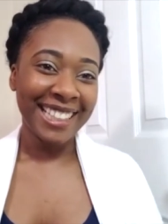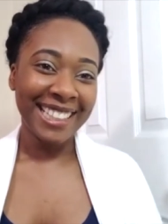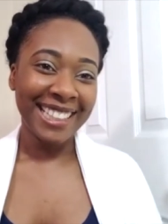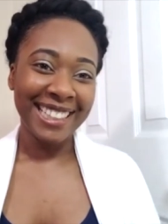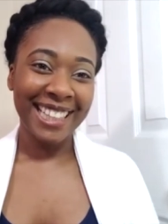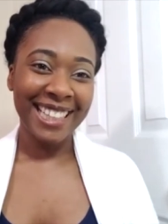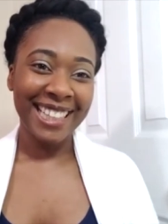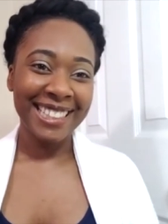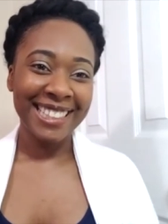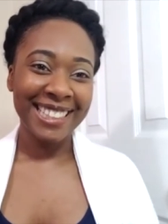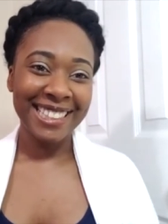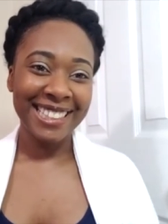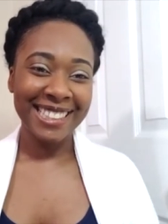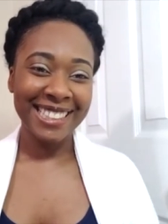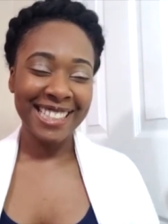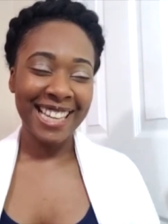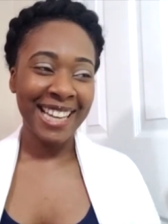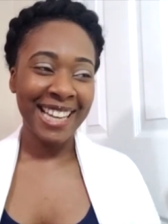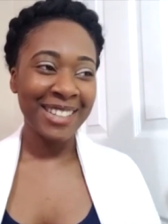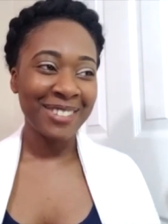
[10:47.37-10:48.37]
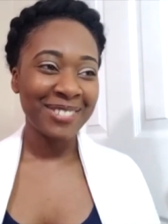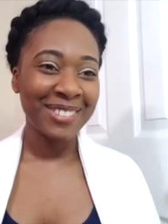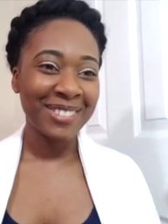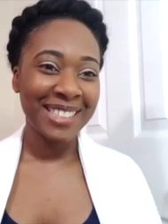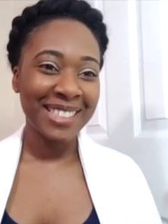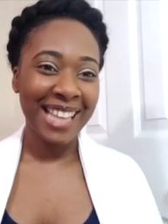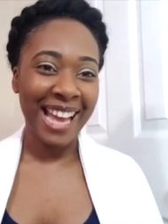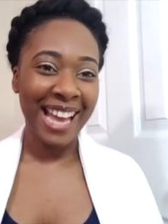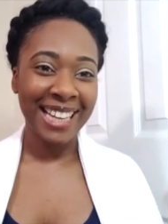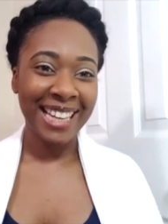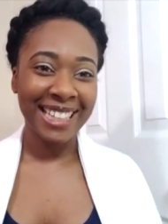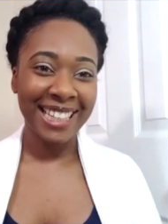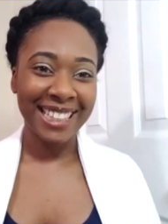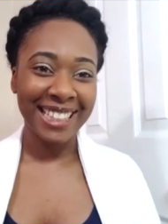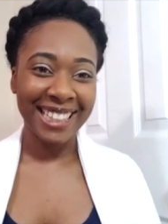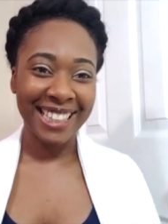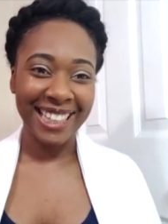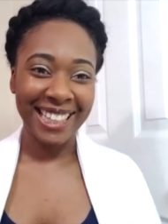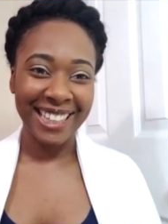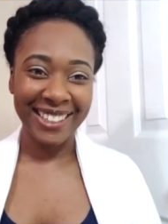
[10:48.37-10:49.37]
that's okay. kind of stagnant
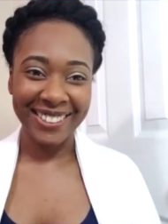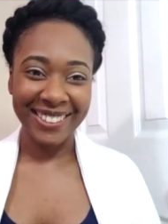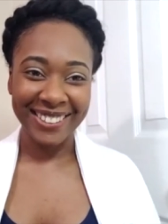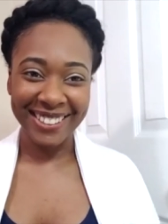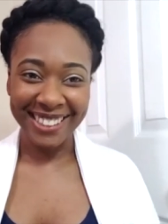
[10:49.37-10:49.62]
there.